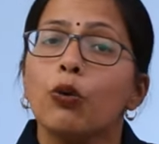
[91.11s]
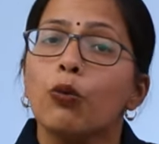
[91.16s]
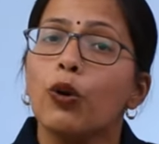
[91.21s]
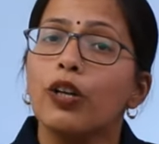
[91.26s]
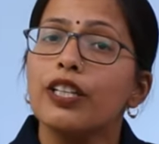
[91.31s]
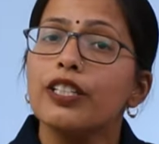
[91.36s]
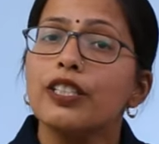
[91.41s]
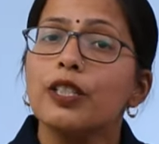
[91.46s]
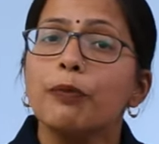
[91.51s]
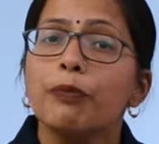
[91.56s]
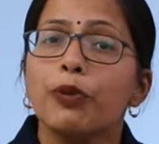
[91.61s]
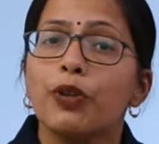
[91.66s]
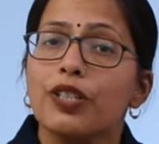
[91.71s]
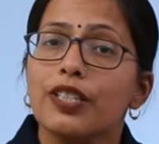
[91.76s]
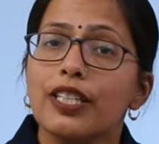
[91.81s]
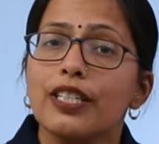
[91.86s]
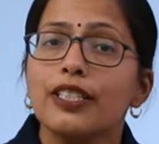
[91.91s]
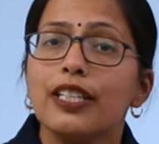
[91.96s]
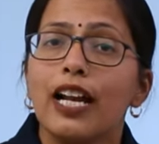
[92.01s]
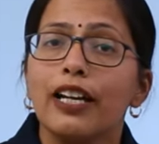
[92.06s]
What is the
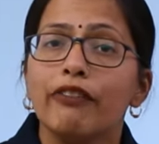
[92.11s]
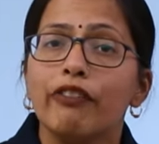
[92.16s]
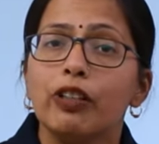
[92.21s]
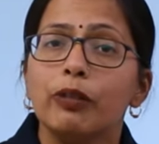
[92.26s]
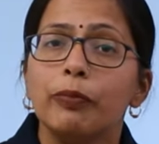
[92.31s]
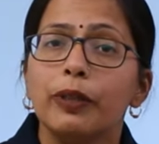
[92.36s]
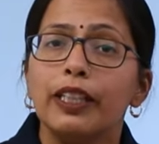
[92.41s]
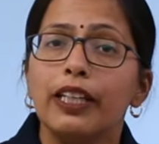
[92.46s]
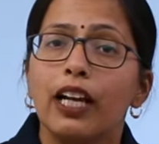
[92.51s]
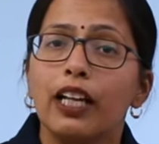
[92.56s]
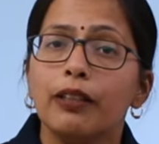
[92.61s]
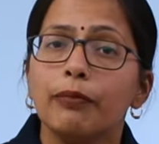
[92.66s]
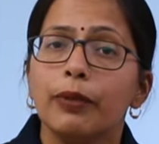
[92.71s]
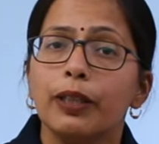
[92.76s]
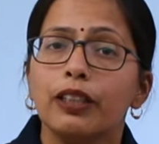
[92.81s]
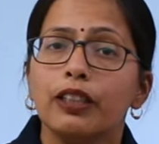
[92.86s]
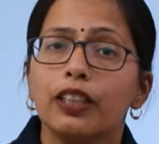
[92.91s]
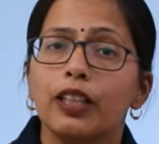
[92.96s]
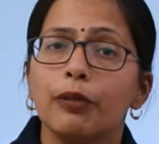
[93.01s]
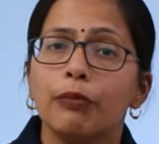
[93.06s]
process that will be done
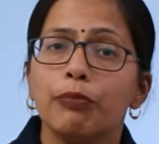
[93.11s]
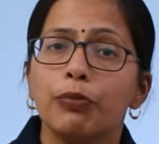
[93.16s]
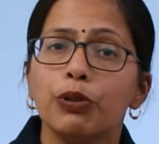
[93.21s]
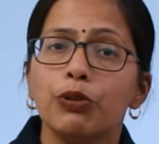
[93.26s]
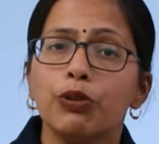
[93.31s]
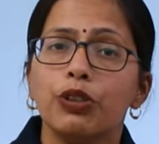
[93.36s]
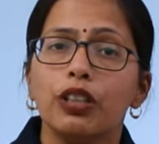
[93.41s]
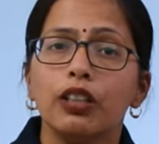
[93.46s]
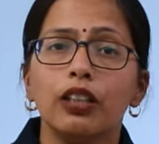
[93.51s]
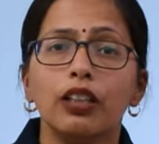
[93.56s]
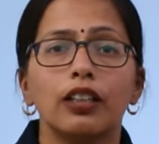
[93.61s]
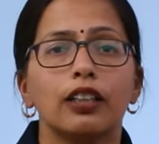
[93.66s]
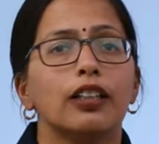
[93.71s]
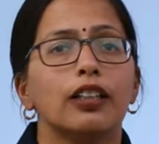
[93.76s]
by the computer?